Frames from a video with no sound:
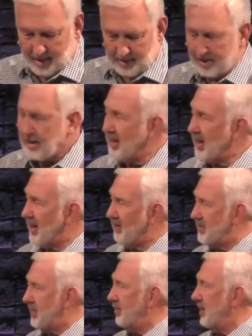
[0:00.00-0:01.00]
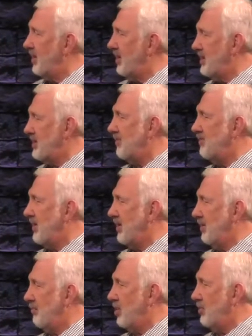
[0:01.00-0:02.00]
There's a lot of similarities I've found
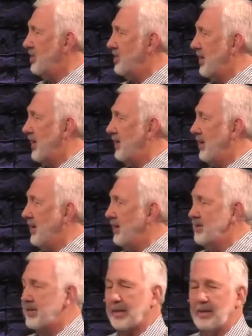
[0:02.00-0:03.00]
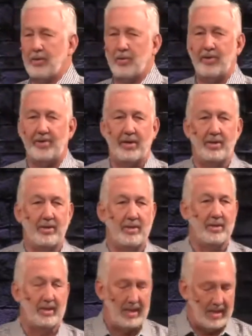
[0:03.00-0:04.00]
in Romans 8 and 2
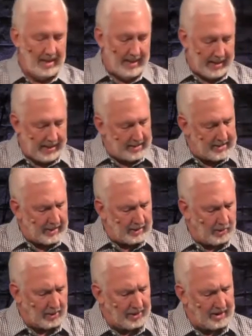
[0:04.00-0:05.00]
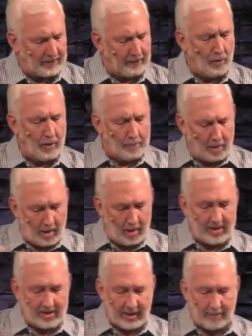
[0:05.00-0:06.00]
Corinthians. And in 2 Corinthians 4, Paul,
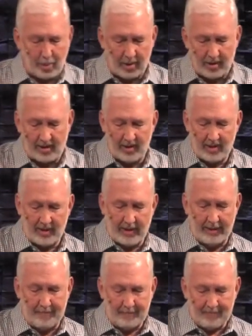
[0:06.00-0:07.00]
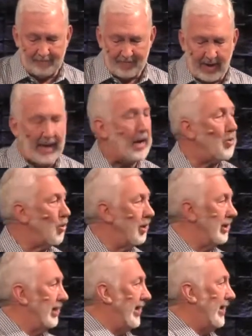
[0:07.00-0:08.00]
the same person, said,
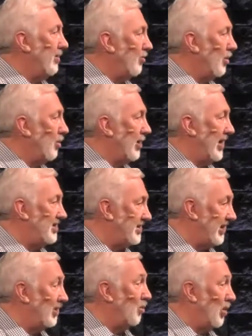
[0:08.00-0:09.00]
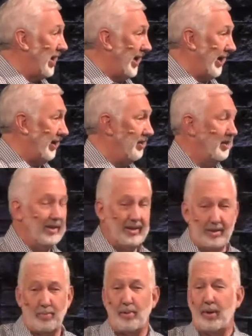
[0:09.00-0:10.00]
Outwardly, we're wasting away.
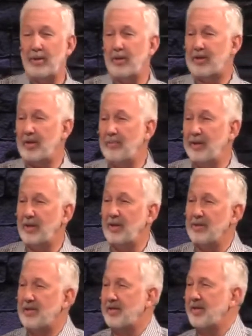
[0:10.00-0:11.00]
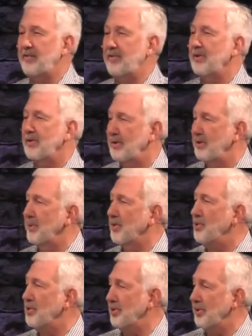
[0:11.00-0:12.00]
You're probably looking at me and go, Steve, you look a little bit
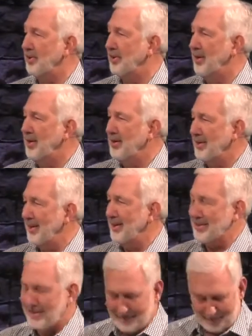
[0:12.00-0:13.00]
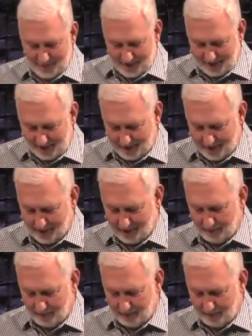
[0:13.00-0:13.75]
older last time we saw you.